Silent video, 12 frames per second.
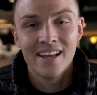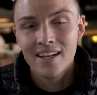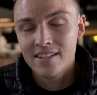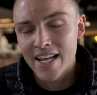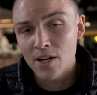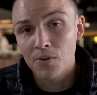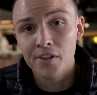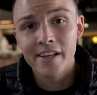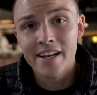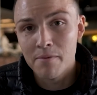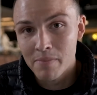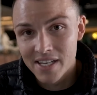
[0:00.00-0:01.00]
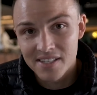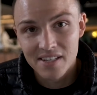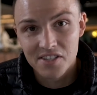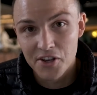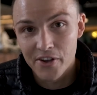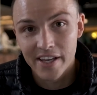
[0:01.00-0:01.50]
take really any
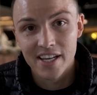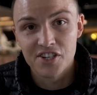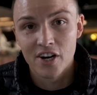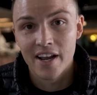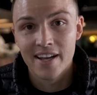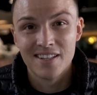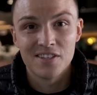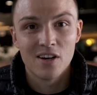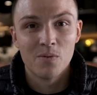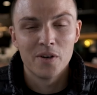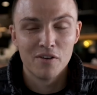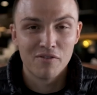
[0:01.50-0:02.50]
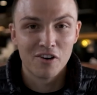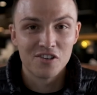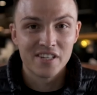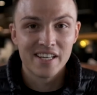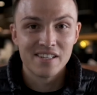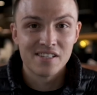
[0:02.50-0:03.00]
business you can get your hands on when you
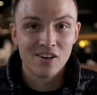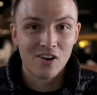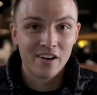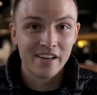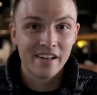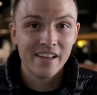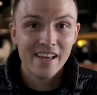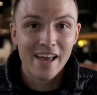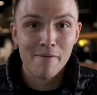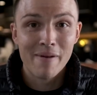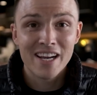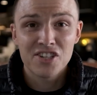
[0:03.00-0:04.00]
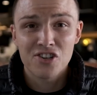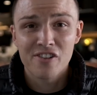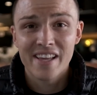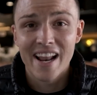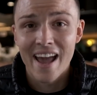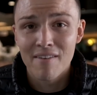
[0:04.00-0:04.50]
first get started, and make sure
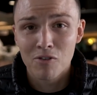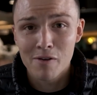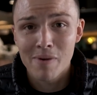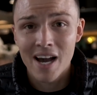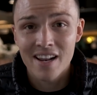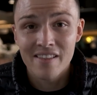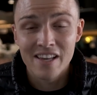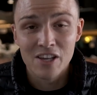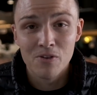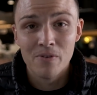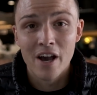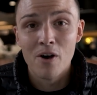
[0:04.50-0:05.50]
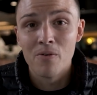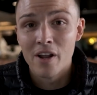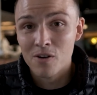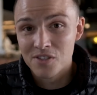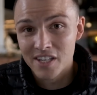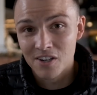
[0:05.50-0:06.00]
that everybody that you know
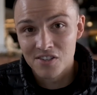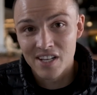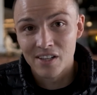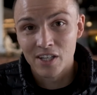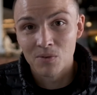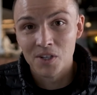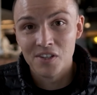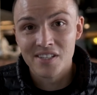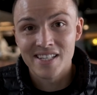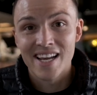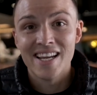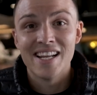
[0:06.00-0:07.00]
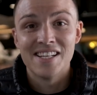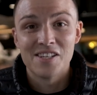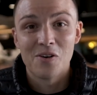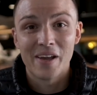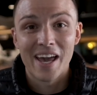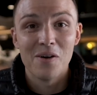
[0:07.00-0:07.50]
knows that you're selling real estate, is
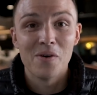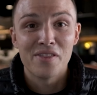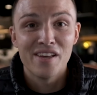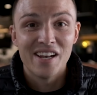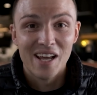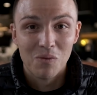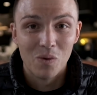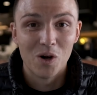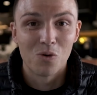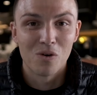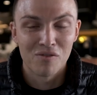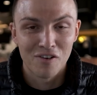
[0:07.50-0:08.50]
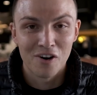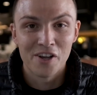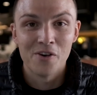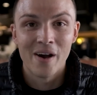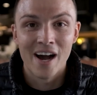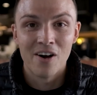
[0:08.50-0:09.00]
okay with it, and will refer
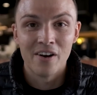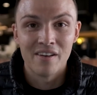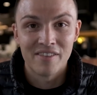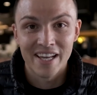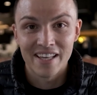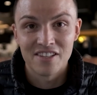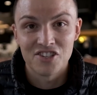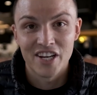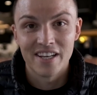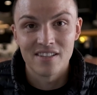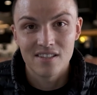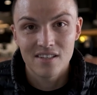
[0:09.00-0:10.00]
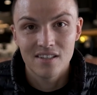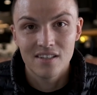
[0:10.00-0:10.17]
you out if they get the chance.